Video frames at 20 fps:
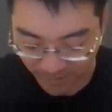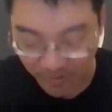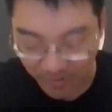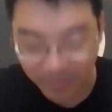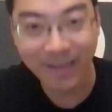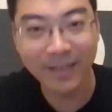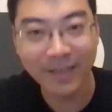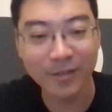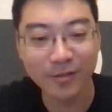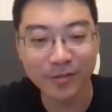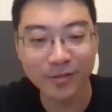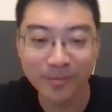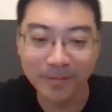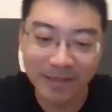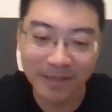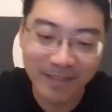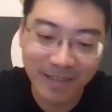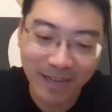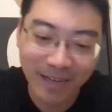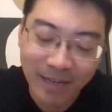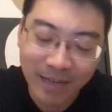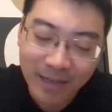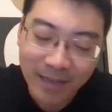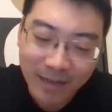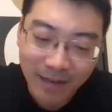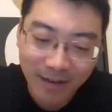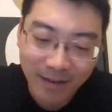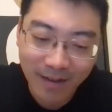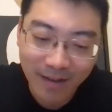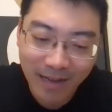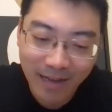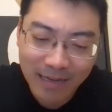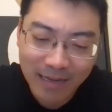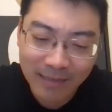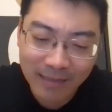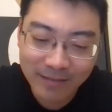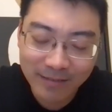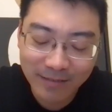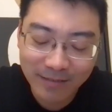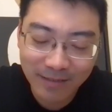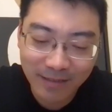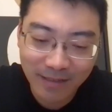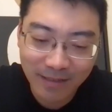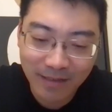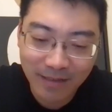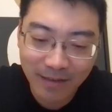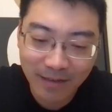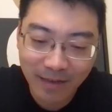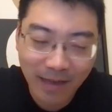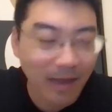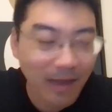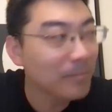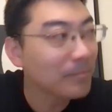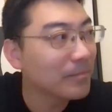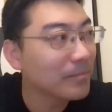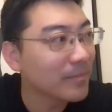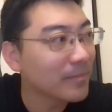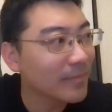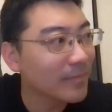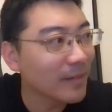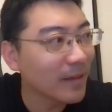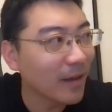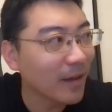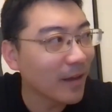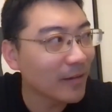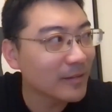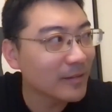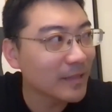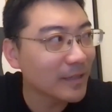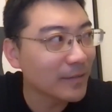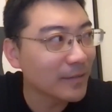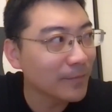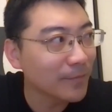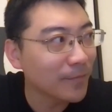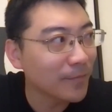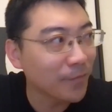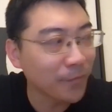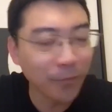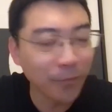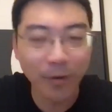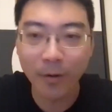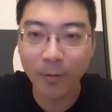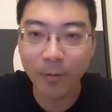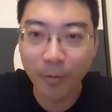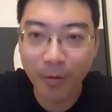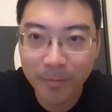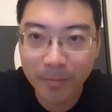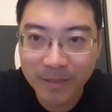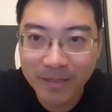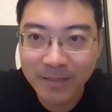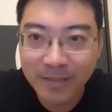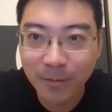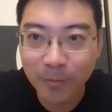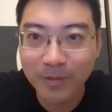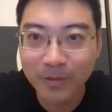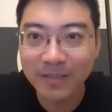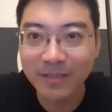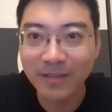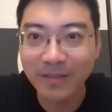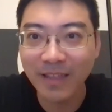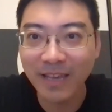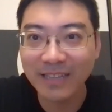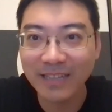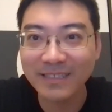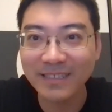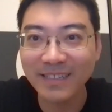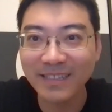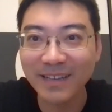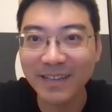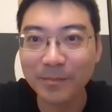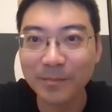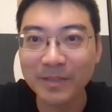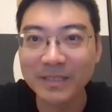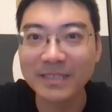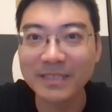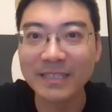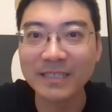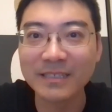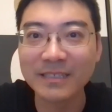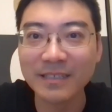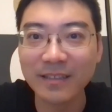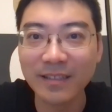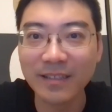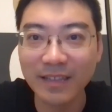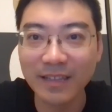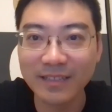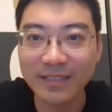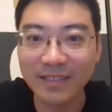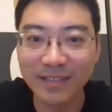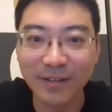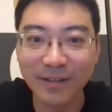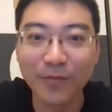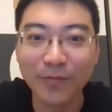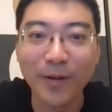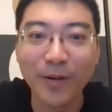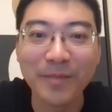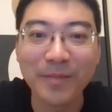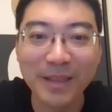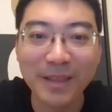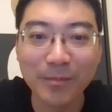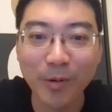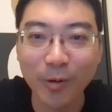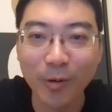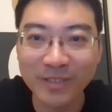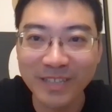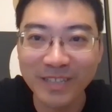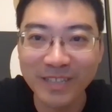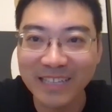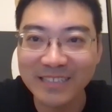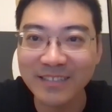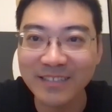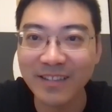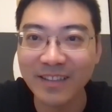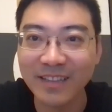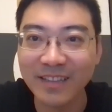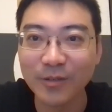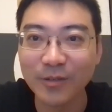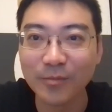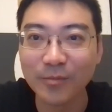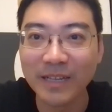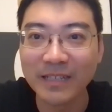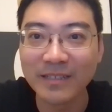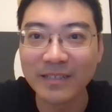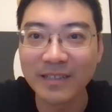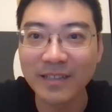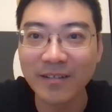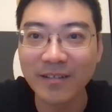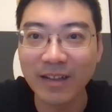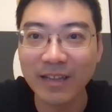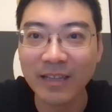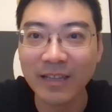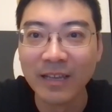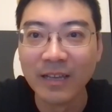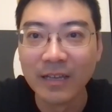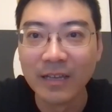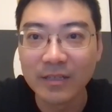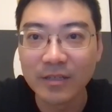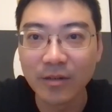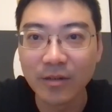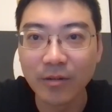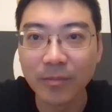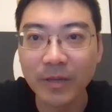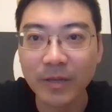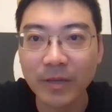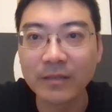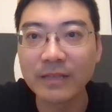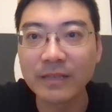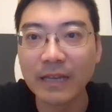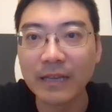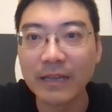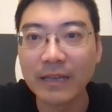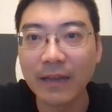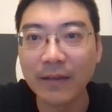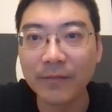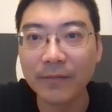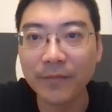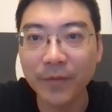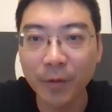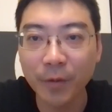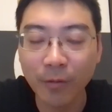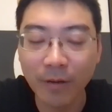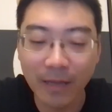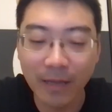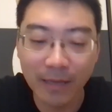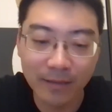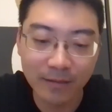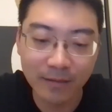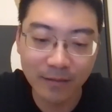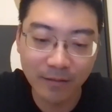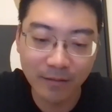thank you so much. Yeah, I guess I'm not in full agreement with that position that from that podcast that you mentioned, right? So because I feel like